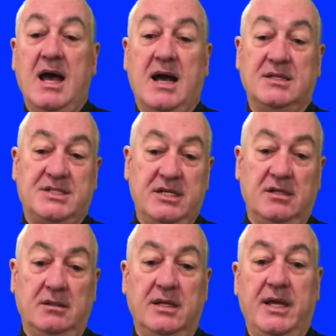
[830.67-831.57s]

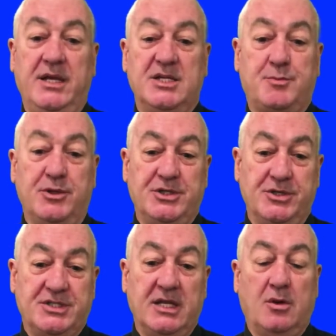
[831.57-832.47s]
until it is
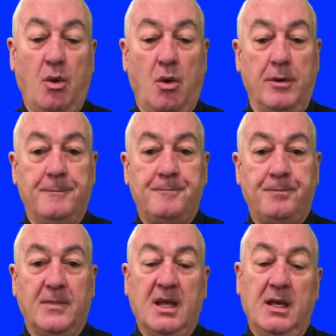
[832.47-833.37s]
produced in court.
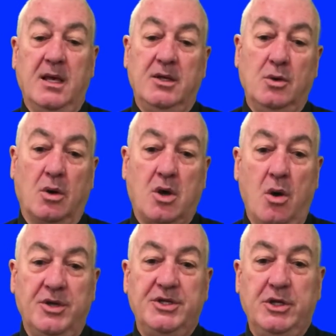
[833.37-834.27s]
Your
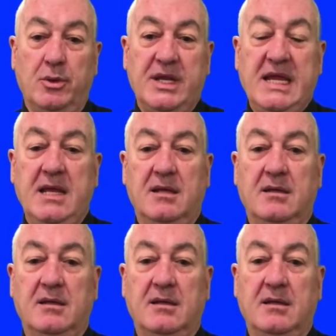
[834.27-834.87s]
continuity